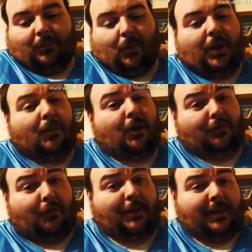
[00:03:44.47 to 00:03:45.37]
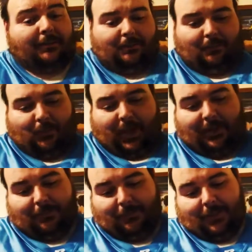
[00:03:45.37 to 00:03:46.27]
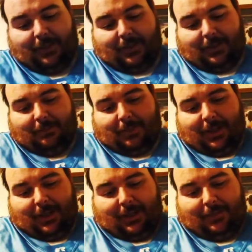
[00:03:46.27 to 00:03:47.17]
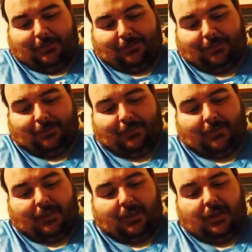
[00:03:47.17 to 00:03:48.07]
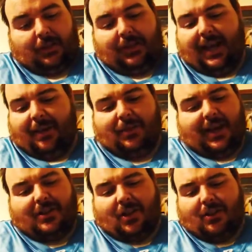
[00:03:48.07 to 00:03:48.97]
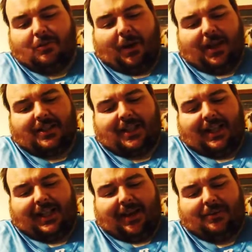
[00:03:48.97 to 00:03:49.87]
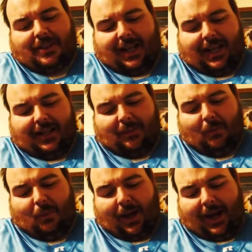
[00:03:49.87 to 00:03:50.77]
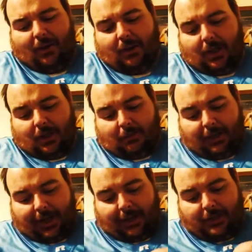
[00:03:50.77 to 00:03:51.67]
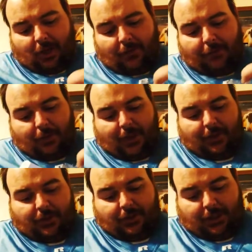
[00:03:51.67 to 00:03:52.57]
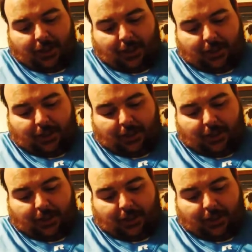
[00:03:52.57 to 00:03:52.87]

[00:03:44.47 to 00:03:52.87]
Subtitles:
want to work for me, right? But yeah, when I saw those boxes like that, I was like, wow. But now I saw a few others, things